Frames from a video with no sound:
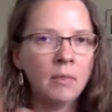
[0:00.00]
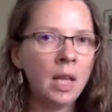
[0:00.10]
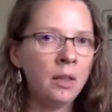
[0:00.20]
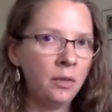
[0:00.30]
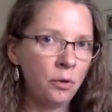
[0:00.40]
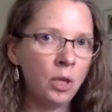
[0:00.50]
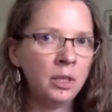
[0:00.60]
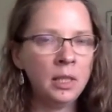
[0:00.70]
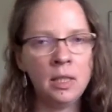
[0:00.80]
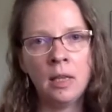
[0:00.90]
and the
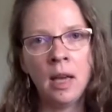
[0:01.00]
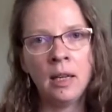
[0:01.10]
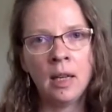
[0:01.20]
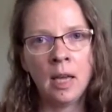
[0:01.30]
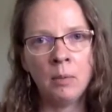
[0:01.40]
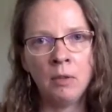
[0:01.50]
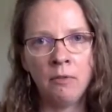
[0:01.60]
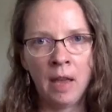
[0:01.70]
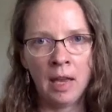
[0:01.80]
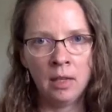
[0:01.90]
thought is, I am a
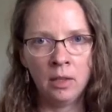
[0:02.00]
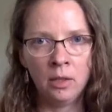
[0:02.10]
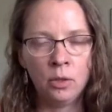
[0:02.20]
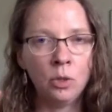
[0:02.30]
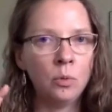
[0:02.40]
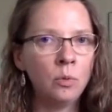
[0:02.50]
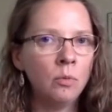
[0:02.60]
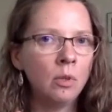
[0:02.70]
failure. So